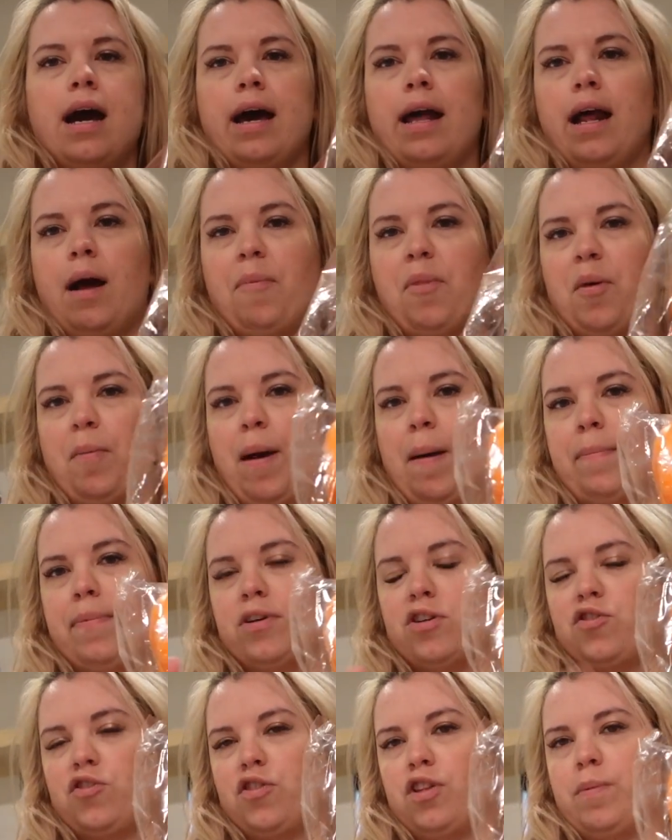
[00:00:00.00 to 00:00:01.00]
cut up the
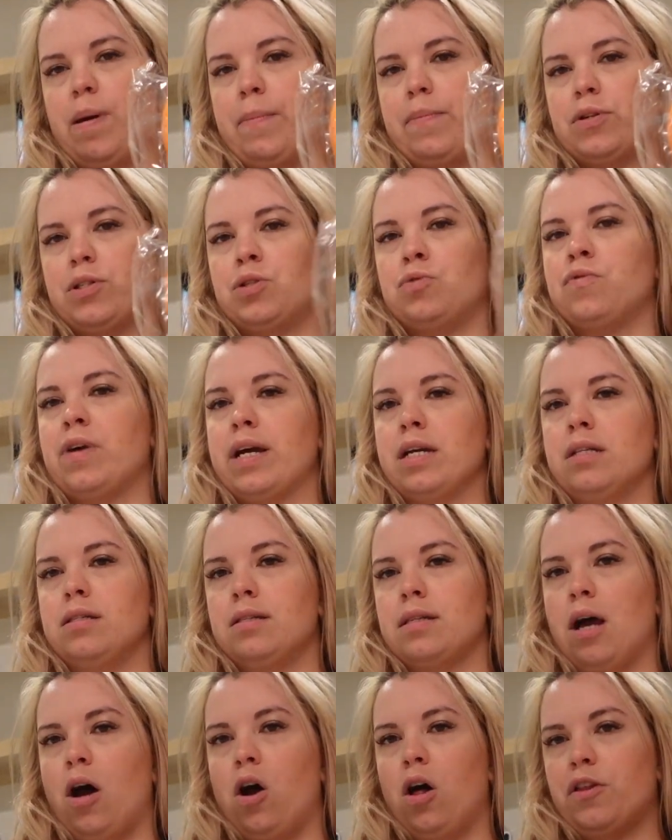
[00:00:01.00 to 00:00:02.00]
peppers for the peppers and
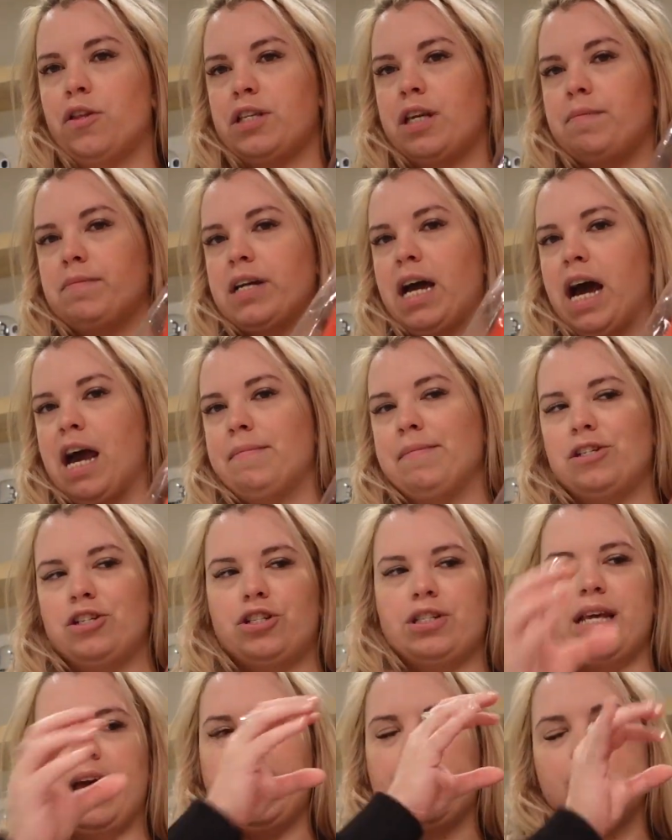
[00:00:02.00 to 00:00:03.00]
rice all at the same time and
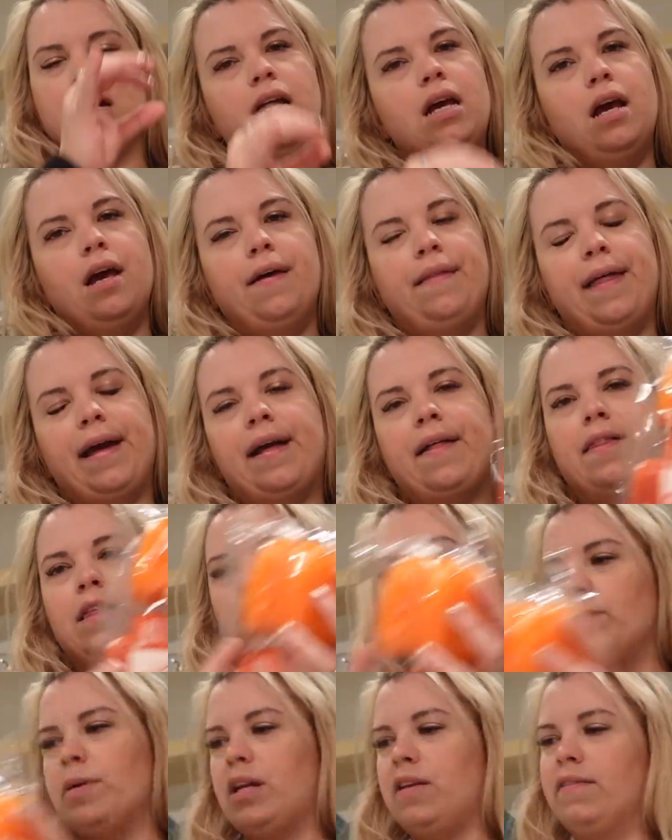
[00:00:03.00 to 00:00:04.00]
just get like a
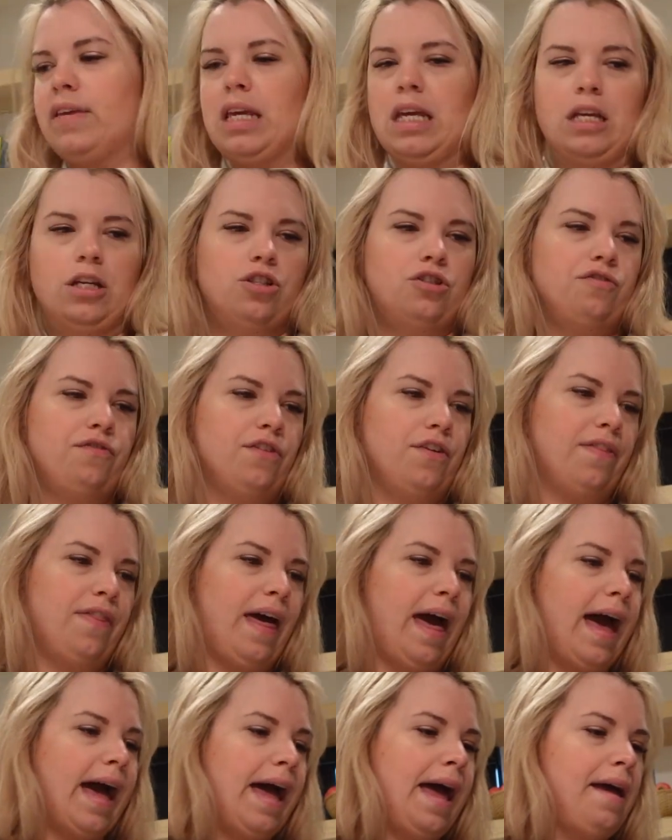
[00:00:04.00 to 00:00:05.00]
little bit of each for
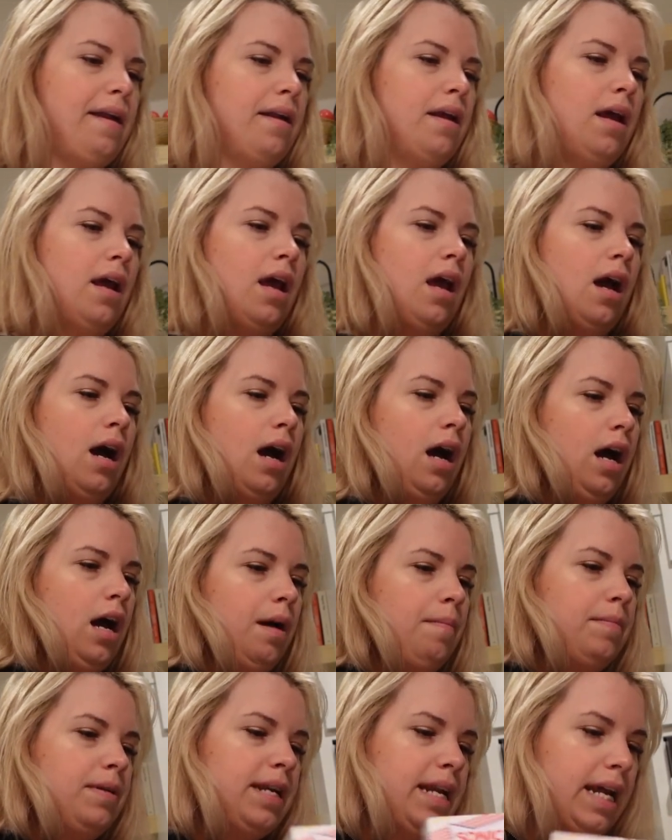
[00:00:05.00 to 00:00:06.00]
that.
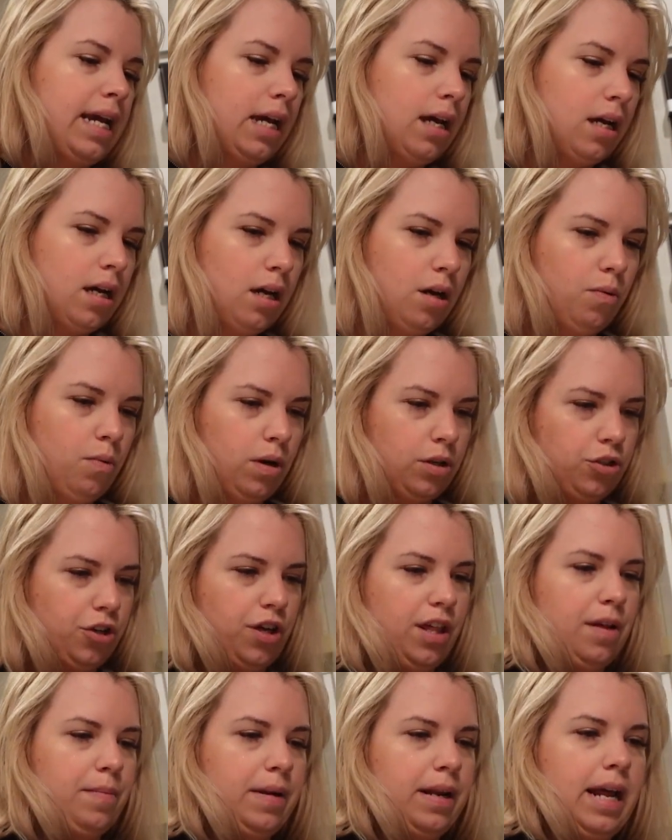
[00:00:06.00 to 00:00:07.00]
Nick, I'll show you
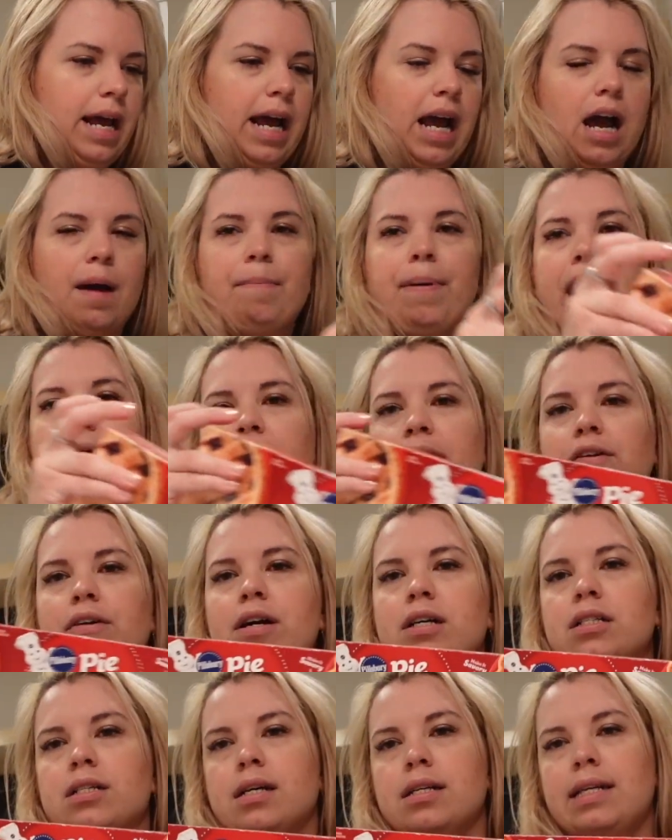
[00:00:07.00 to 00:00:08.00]
that in a minute. I got pie
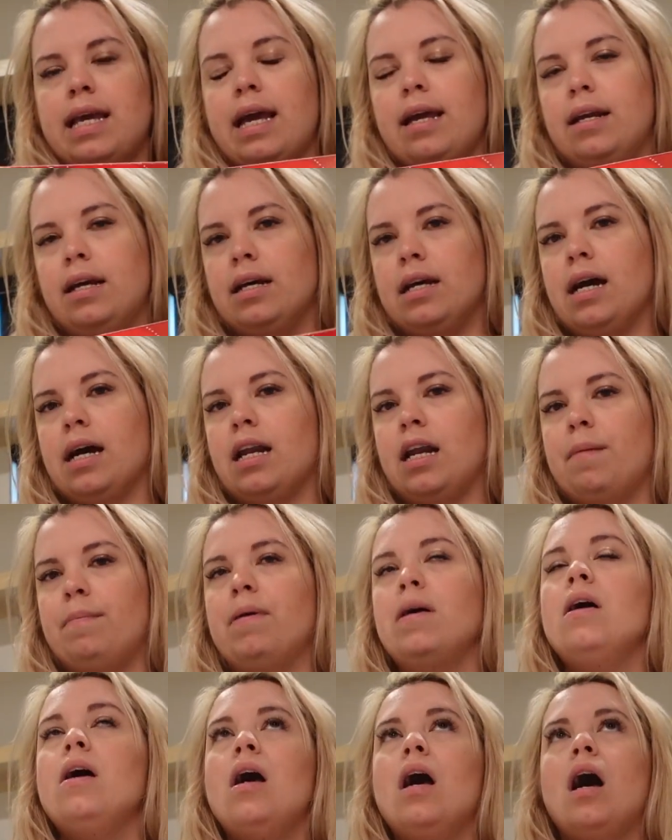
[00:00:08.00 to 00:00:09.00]
crust because Hannah cut
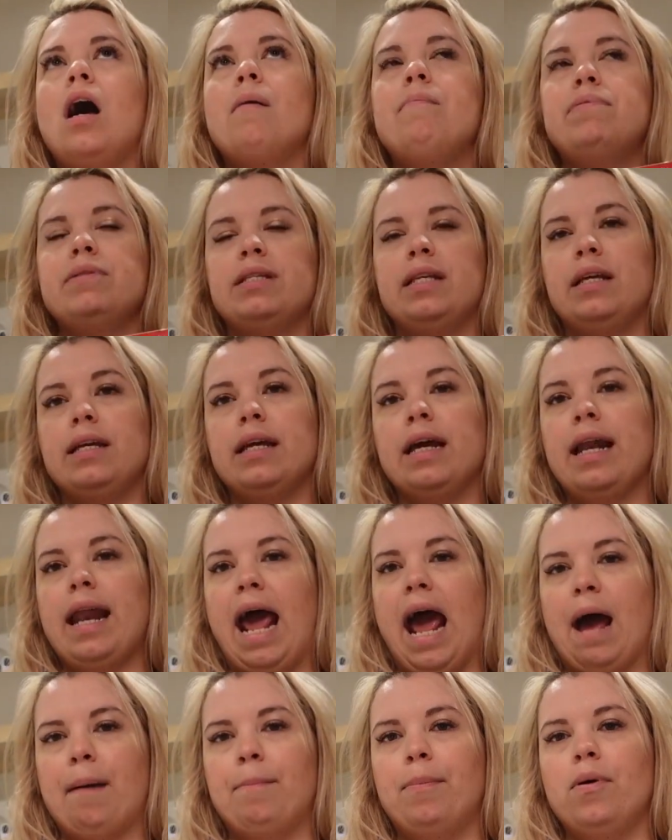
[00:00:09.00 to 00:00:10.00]
up a bazillion
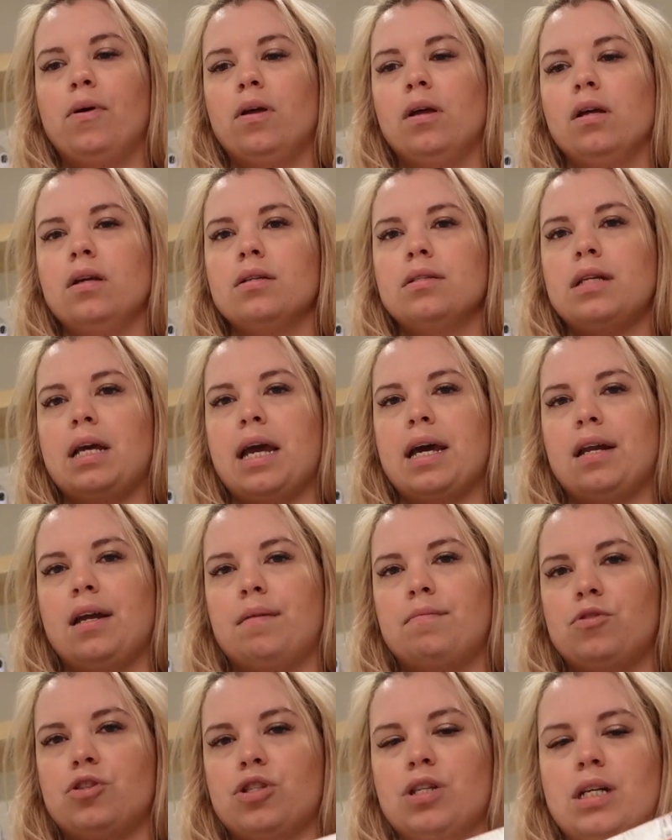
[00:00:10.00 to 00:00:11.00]
apples, and
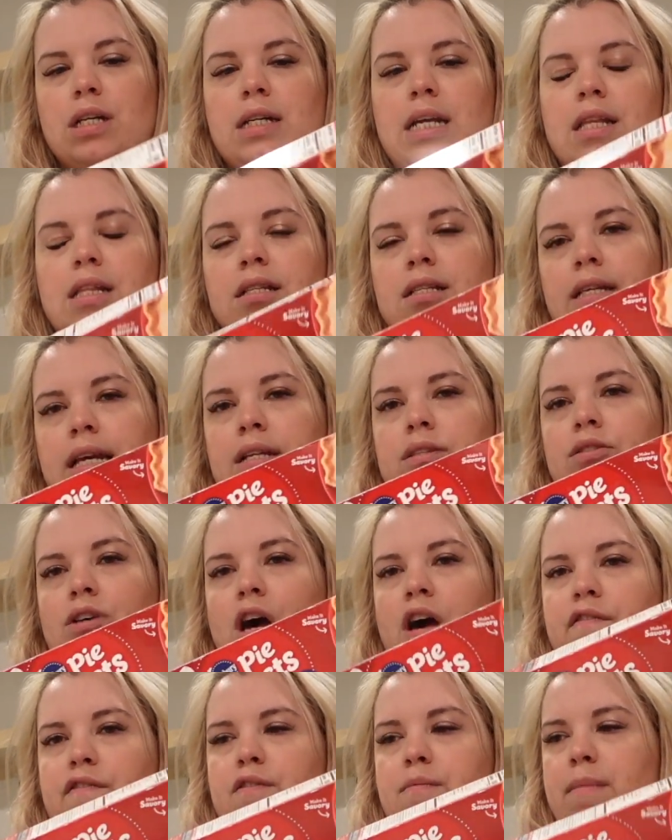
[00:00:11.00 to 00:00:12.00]
I'm just going to take the skins
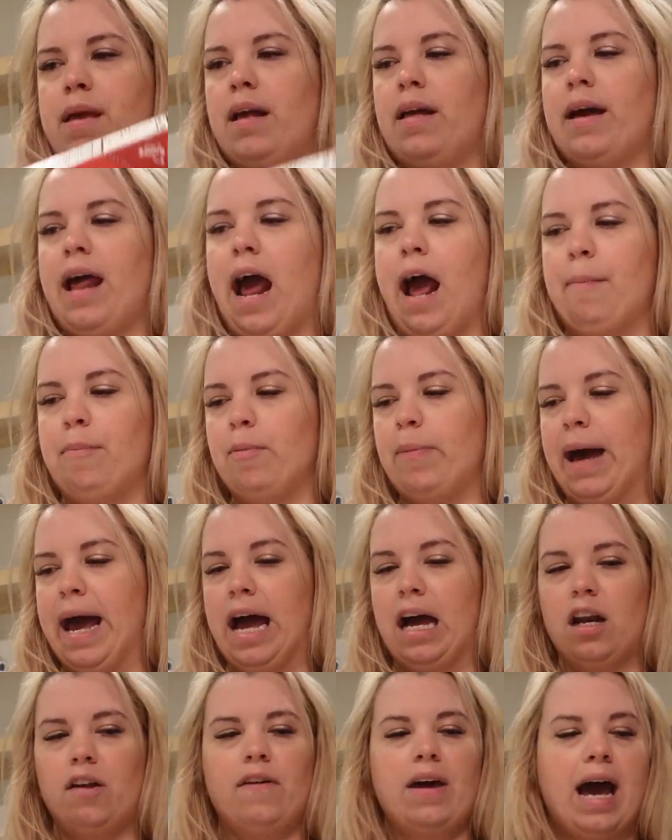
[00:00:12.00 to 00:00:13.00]
off and make an apple pie
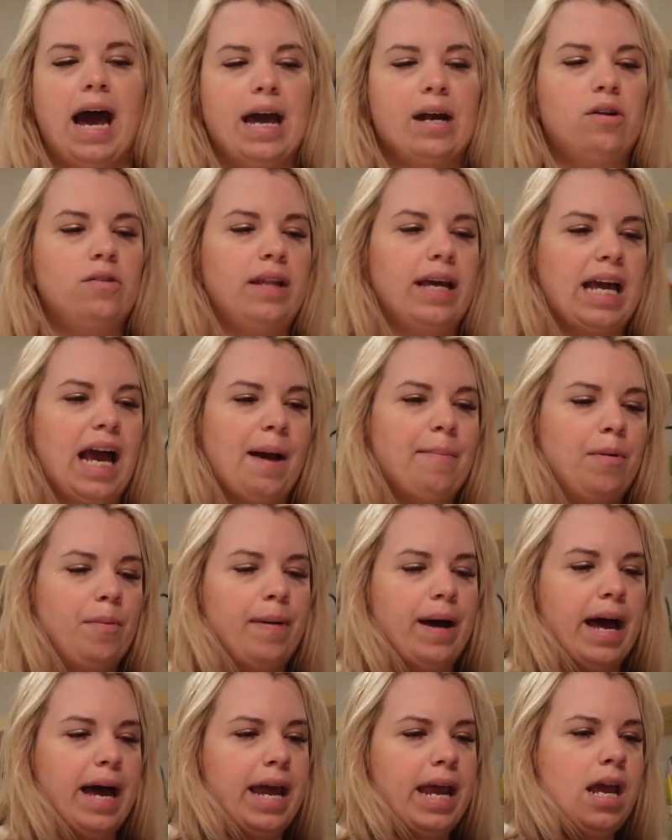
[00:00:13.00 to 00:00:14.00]
out of it. I don't like apple
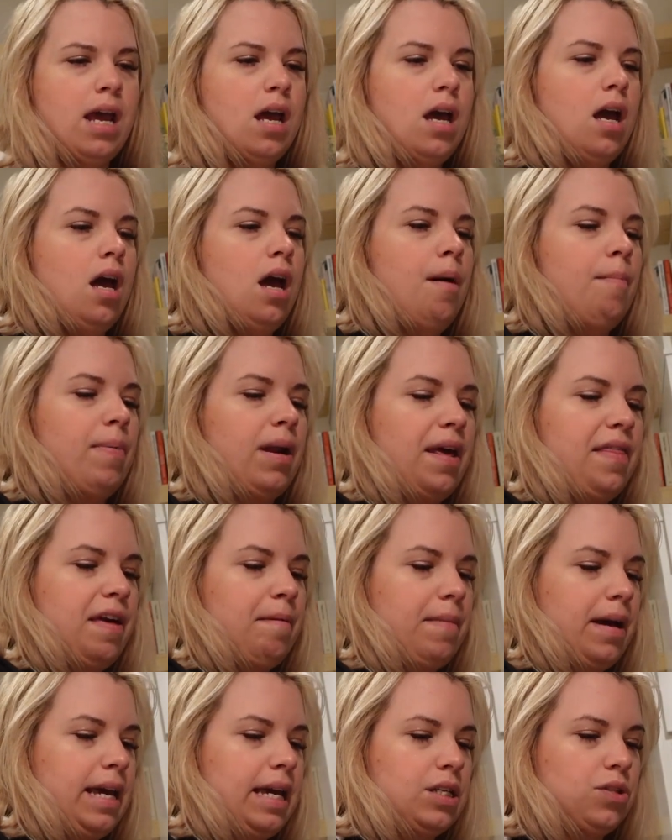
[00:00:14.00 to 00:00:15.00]
pie, but I think
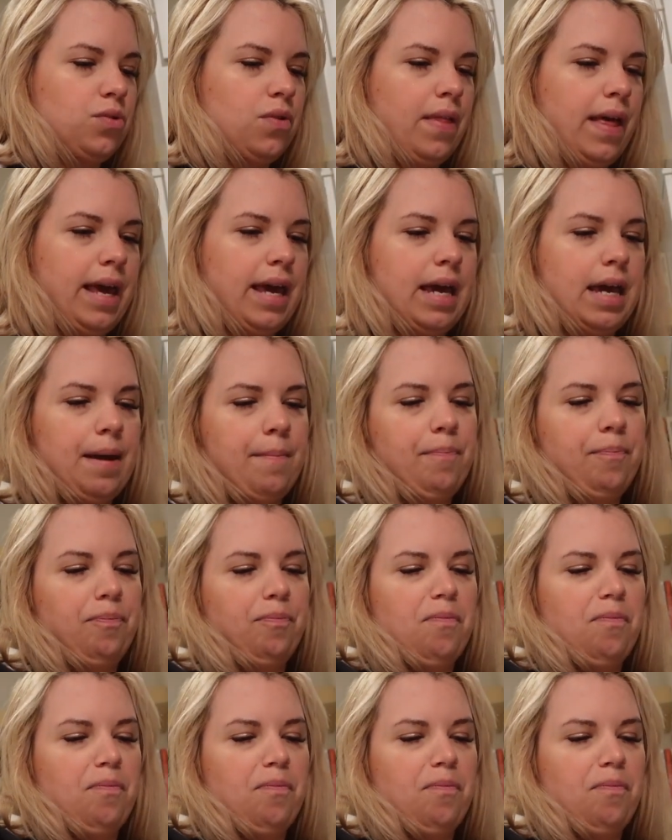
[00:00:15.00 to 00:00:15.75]
my kids will like it.